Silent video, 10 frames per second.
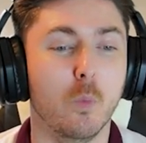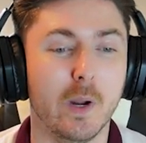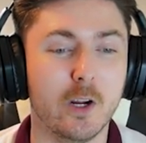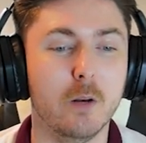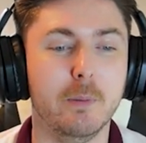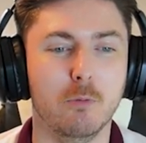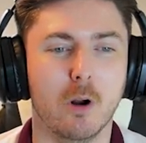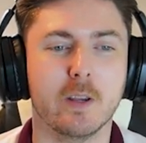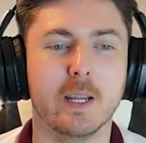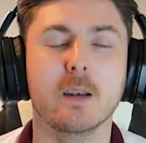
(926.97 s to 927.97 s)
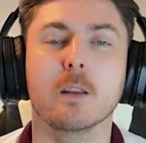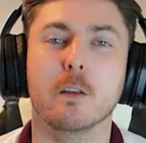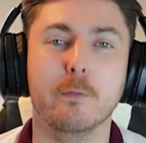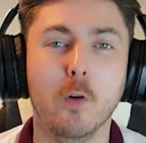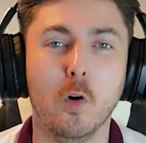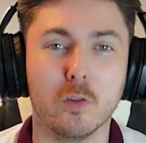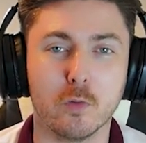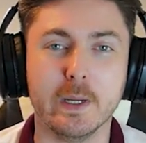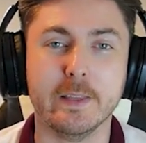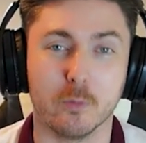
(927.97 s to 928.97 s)
we're going to be rocking the
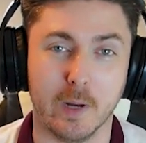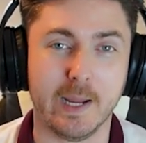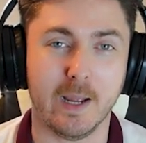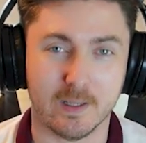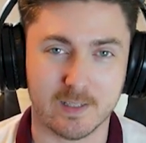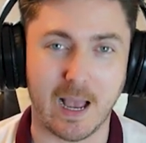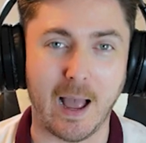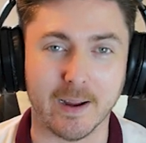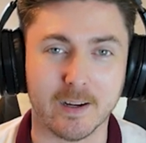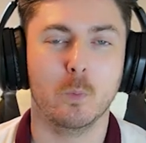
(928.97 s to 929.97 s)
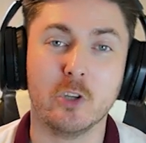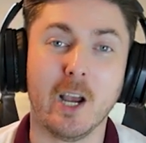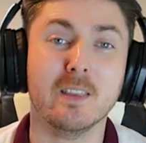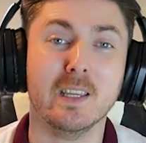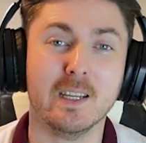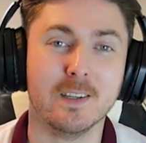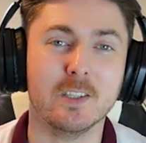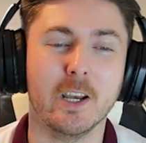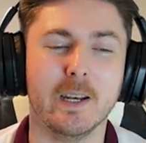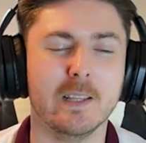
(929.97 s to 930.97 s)
4-3-3 attack, which I think you can
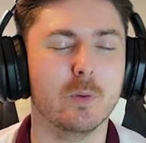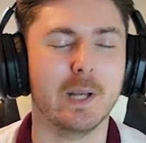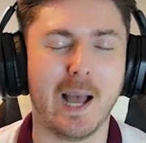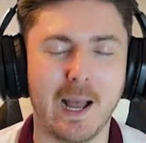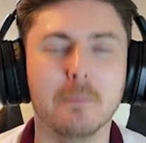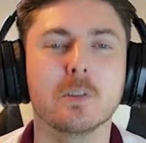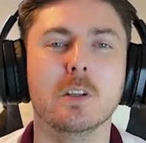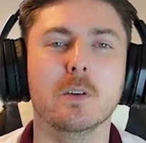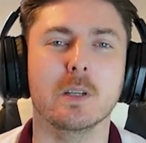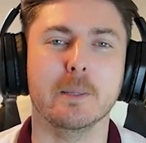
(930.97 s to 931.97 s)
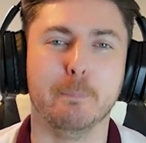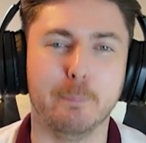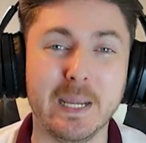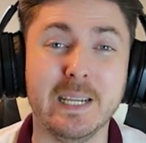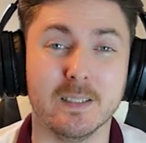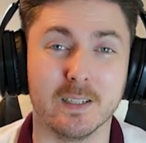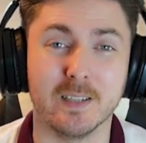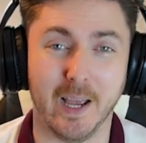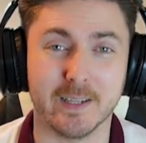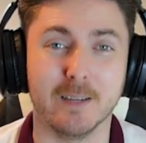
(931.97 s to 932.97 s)
turn into an absolutely beast
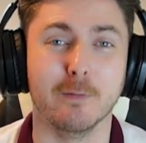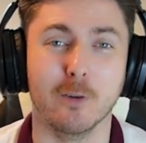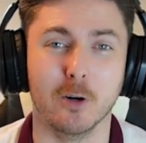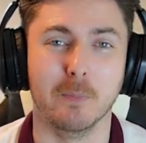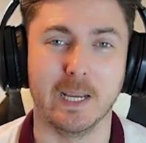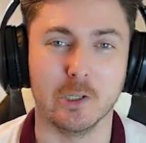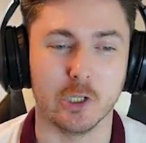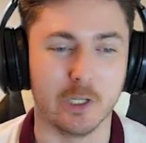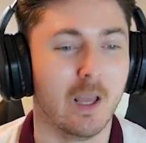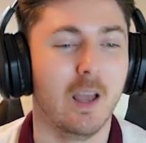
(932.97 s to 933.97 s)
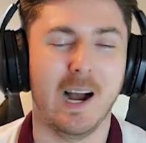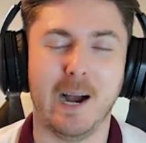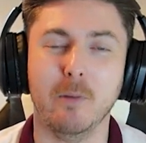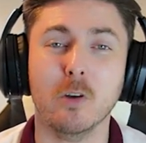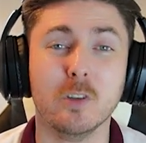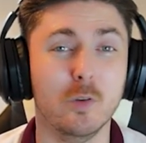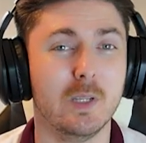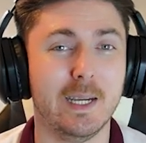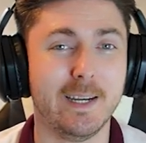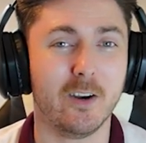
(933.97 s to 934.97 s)
attacking formation. I'm not too
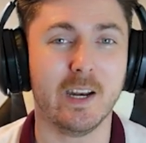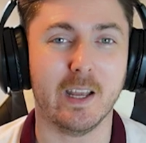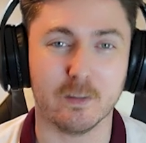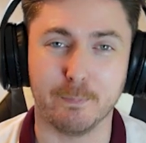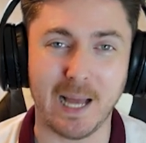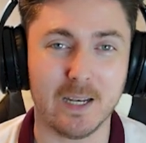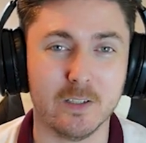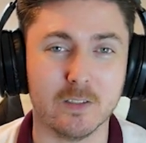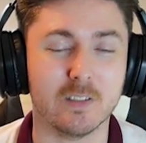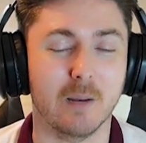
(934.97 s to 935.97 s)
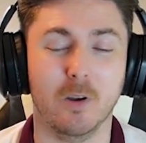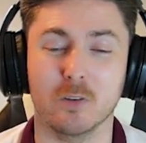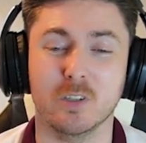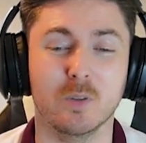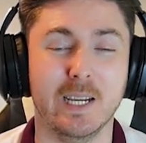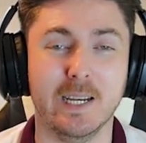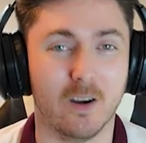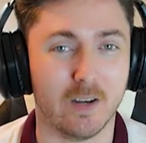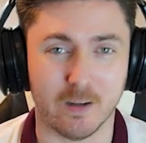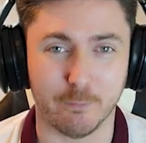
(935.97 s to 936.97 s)
keen on it as balanced, I'm not too keen
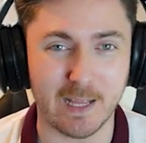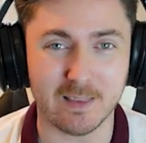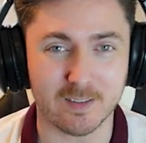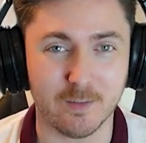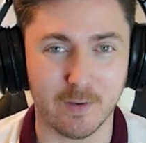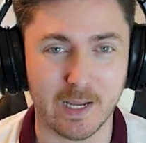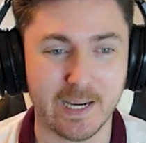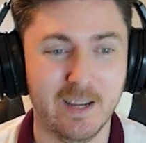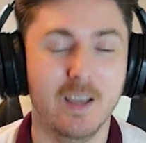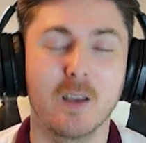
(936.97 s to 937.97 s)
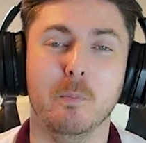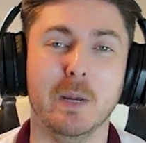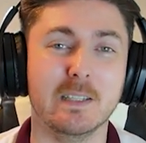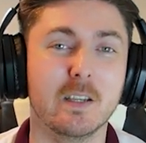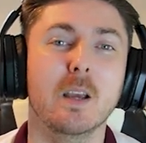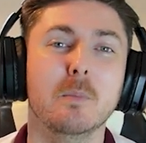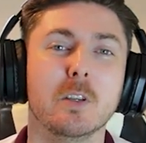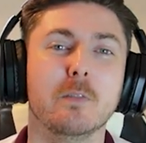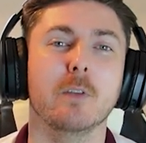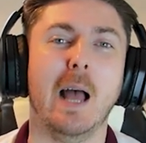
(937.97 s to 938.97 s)
on it defensively, but in terms
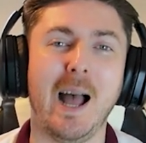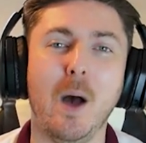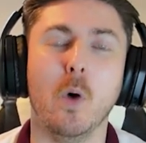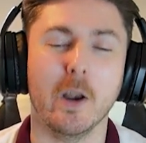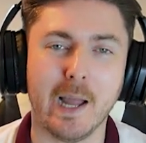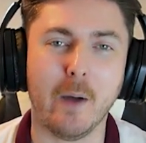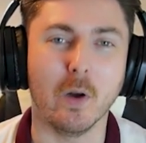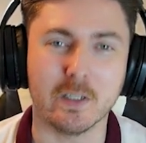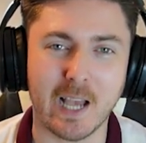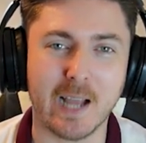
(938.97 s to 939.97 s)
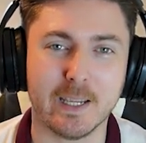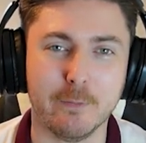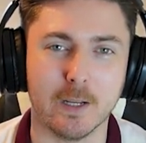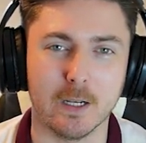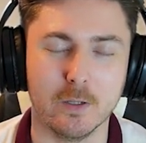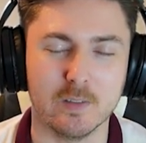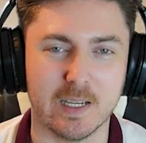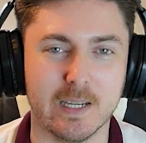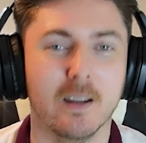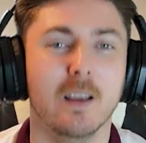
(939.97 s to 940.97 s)
of out and out attack if you're
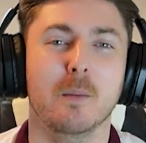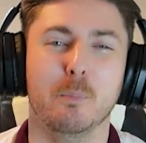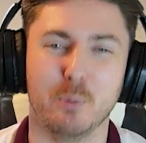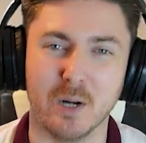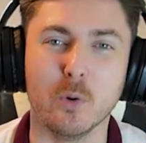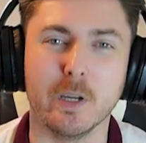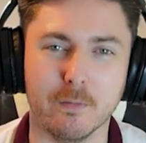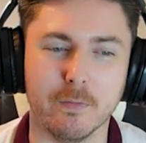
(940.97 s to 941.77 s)
losing, brilliant